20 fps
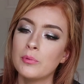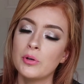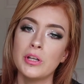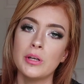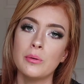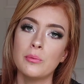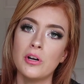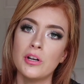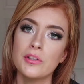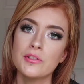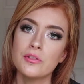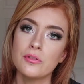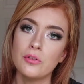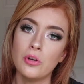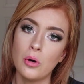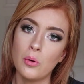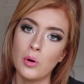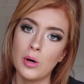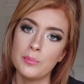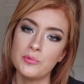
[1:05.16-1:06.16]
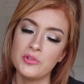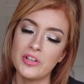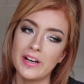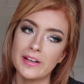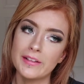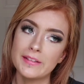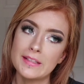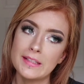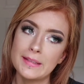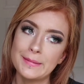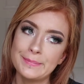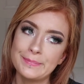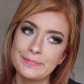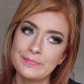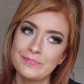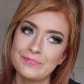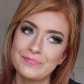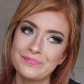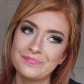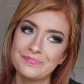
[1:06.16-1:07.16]
money was no object?
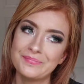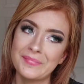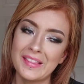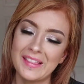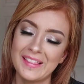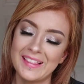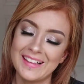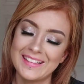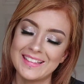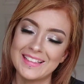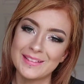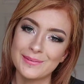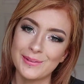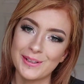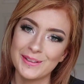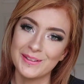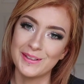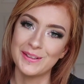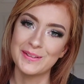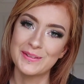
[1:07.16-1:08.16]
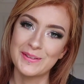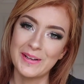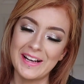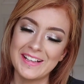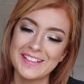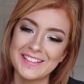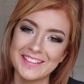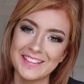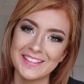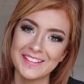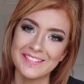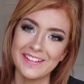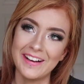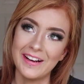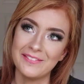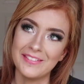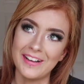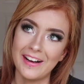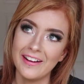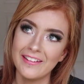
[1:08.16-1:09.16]
This is one of those questions
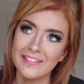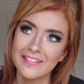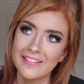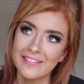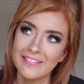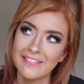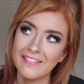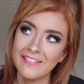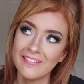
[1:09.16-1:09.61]
where I'm like,